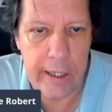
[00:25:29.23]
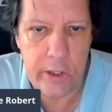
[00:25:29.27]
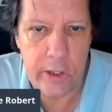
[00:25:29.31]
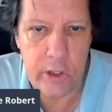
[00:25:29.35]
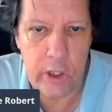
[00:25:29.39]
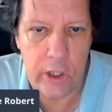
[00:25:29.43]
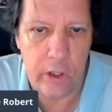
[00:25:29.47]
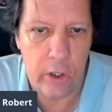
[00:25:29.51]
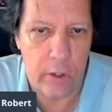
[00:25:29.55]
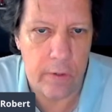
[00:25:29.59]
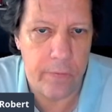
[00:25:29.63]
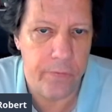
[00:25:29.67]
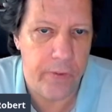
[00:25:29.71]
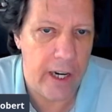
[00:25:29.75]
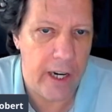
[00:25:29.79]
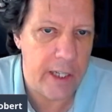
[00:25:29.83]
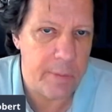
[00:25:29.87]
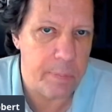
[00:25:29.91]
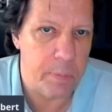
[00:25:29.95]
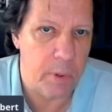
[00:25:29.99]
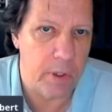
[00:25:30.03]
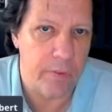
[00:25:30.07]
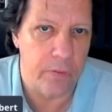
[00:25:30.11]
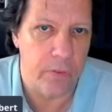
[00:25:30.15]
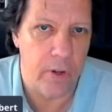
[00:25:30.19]
to your
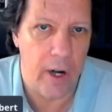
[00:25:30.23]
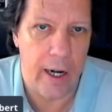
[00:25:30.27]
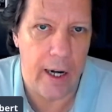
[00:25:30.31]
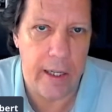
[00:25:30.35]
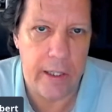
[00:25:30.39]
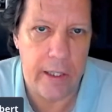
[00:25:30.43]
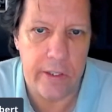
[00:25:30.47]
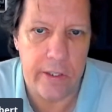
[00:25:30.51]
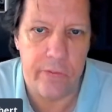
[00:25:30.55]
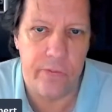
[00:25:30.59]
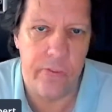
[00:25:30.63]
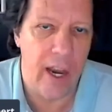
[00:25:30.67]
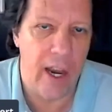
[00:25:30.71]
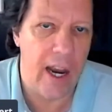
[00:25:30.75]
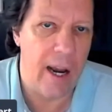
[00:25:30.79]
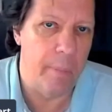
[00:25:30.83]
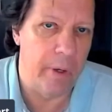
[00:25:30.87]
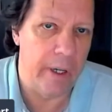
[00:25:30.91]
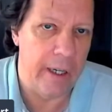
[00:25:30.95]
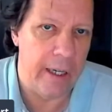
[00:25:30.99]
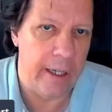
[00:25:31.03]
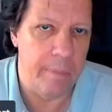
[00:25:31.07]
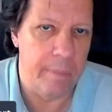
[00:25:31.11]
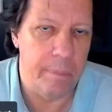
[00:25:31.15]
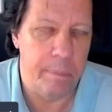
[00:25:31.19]
Facebook friends,
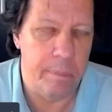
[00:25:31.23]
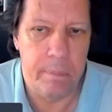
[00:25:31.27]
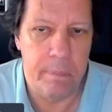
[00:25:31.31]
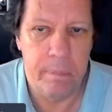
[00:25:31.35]
family,